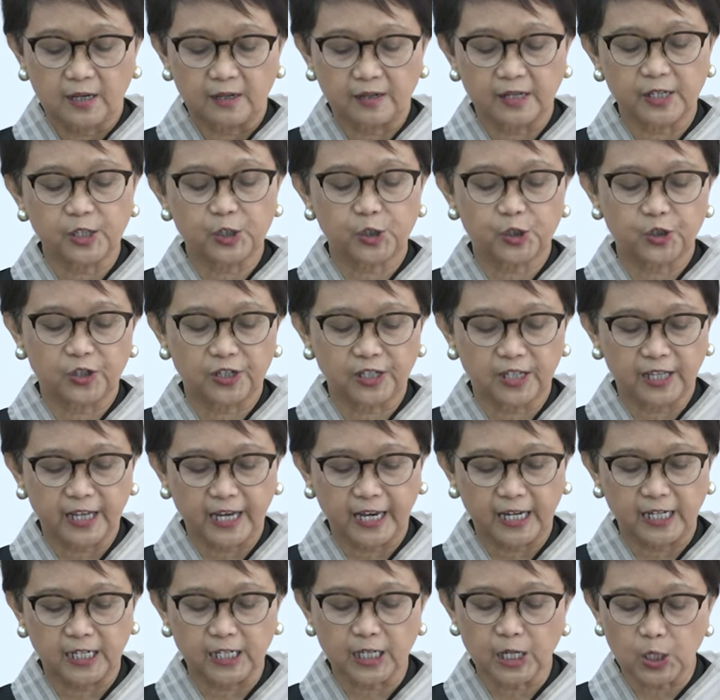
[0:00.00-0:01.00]
regional
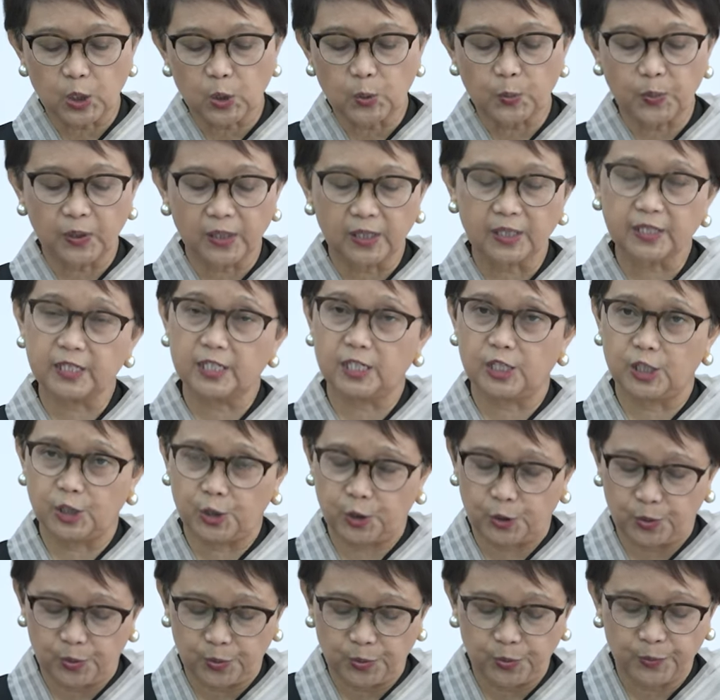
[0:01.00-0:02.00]
and global
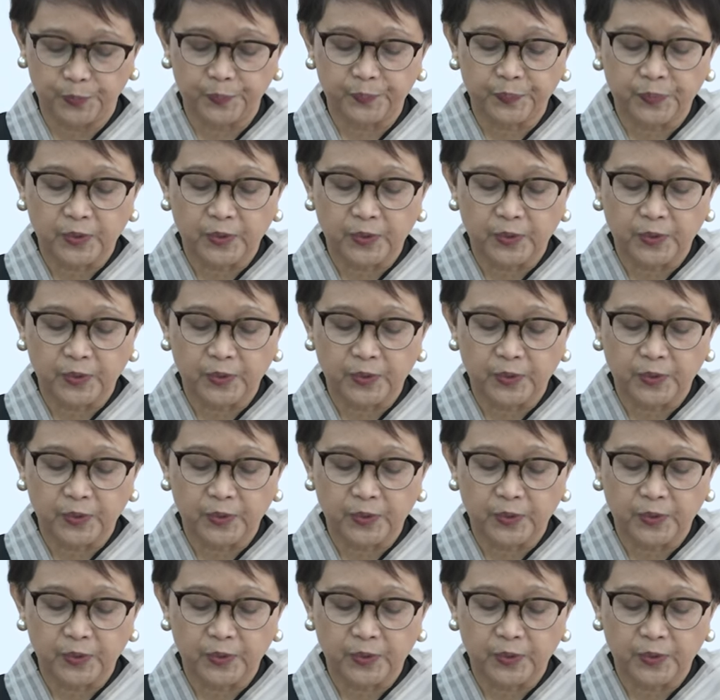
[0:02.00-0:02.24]
issues.